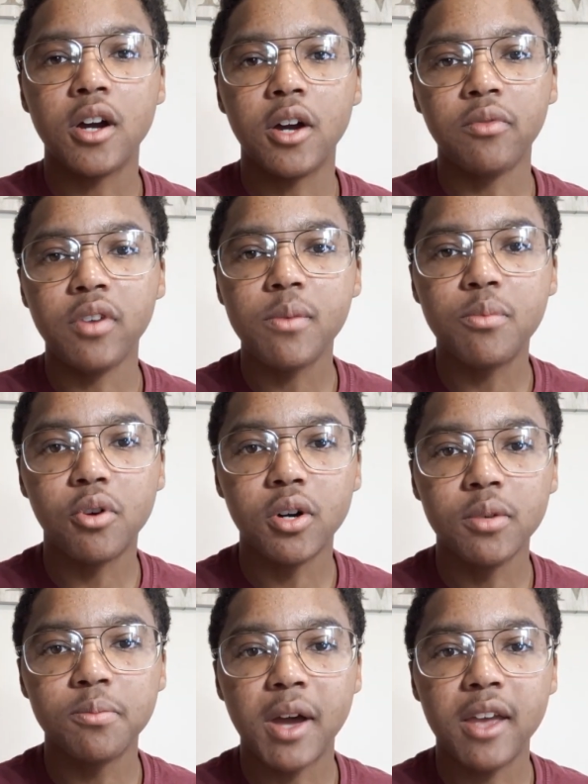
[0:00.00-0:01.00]

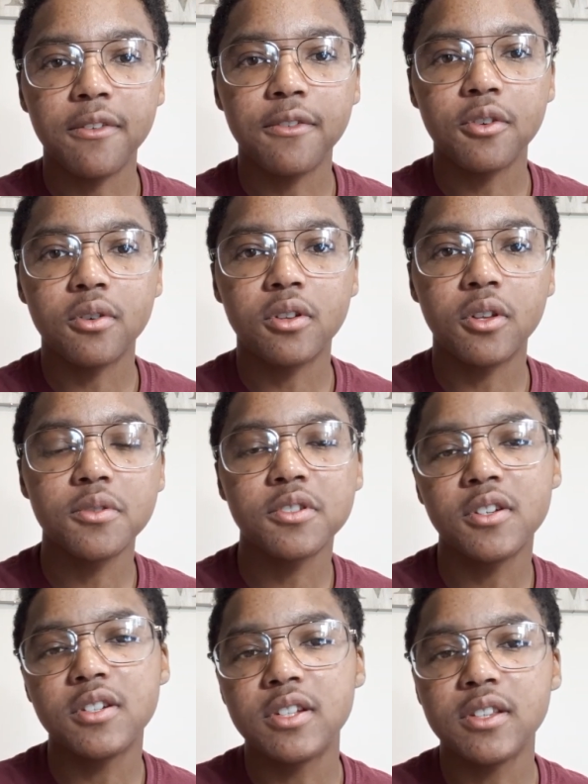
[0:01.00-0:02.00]
reborn might feel
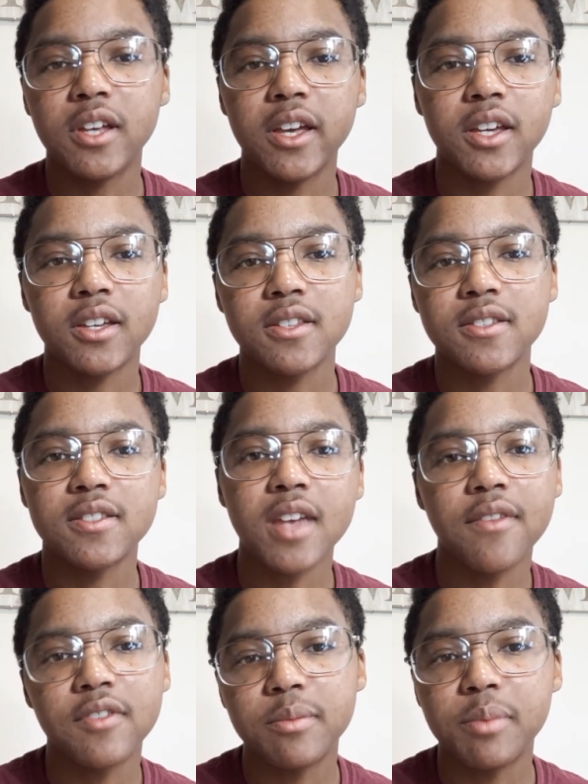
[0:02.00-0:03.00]
closer to like
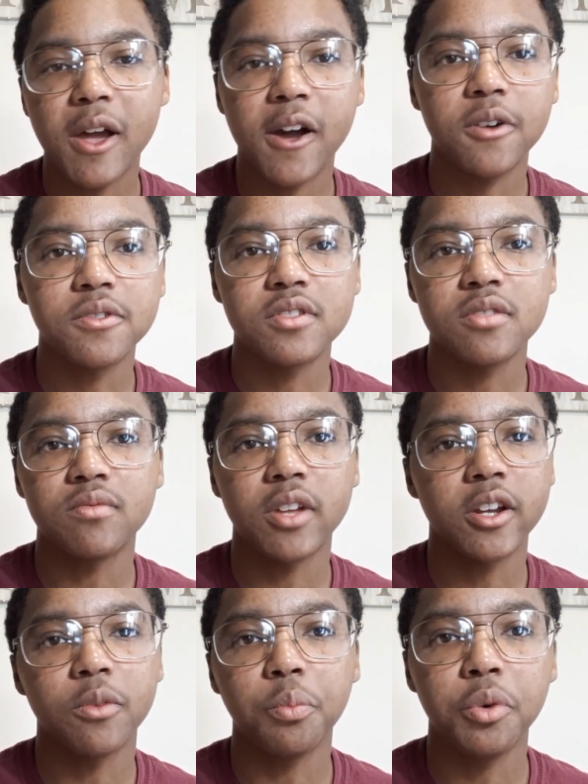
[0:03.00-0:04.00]
7 pounds of
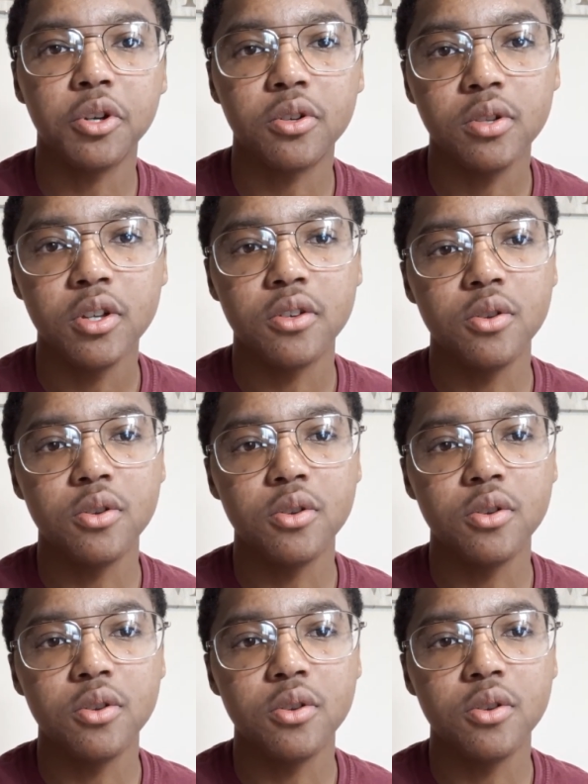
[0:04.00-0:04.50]
like a real